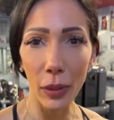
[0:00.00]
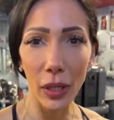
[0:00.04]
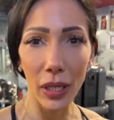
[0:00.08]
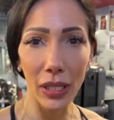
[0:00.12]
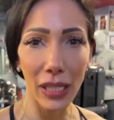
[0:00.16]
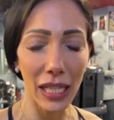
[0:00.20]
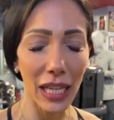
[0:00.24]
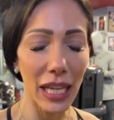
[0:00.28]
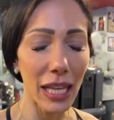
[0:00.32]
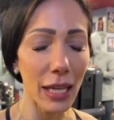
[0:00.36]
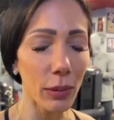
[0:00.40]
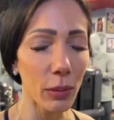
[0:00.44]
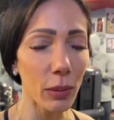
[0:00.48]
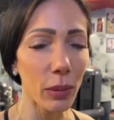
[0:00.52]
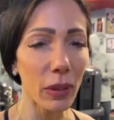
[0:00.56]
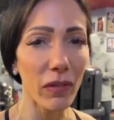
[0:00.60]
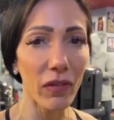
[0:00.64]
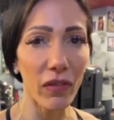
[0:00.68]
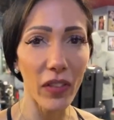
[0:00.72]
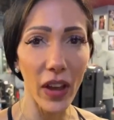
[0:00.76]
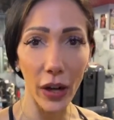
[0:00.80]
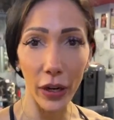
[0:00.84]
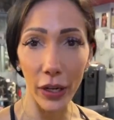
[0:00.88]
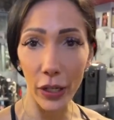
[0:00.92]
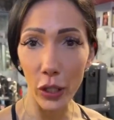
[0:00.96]
because it keeps me
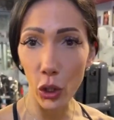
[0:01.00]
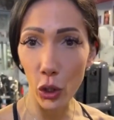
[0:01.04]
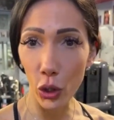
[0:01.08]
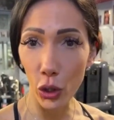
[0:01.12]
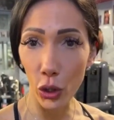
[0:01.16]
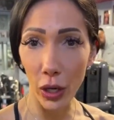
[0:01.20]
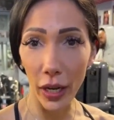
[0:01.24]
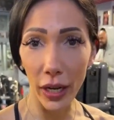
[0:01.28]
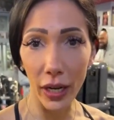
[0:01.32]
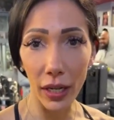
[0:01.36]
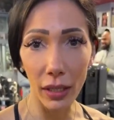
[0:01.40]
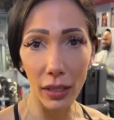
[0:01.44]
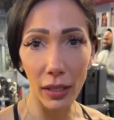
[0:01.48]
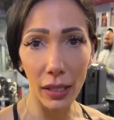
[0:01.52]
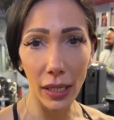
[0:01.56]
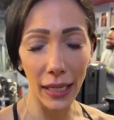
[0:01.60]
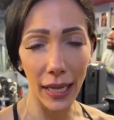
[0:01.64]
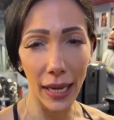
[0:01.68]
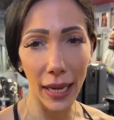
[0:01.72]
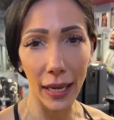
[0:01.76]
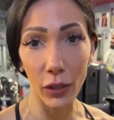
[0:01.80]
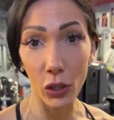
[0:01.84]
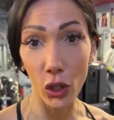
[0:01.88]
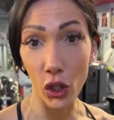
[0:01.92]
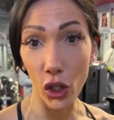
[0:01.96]
very strict. I
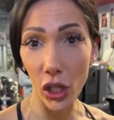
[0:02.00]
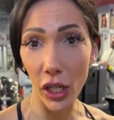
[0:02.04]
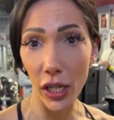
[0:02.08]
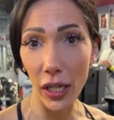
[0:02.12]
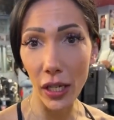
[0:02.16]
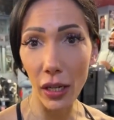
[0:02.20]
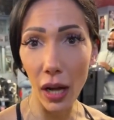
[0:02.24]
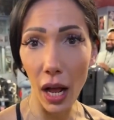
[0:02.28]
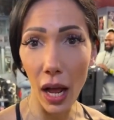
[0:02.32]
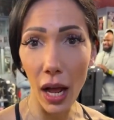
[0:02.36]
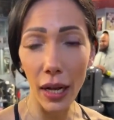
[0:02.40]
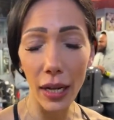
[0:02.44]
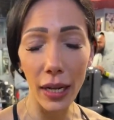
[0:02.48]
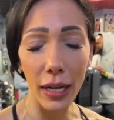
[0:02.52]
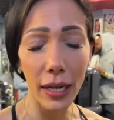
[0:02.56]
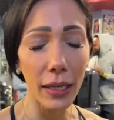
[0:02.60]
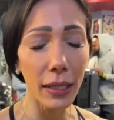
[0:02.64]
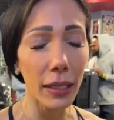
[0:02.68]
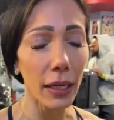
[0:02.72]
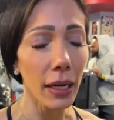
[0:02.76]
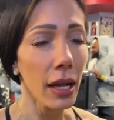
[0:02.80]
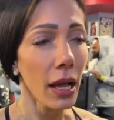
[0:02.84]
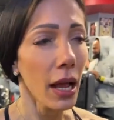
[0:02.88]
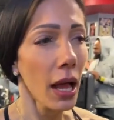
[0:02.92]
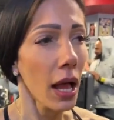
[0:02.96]
can't cheat on
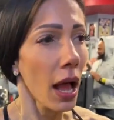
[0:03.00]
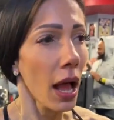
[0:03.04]
it.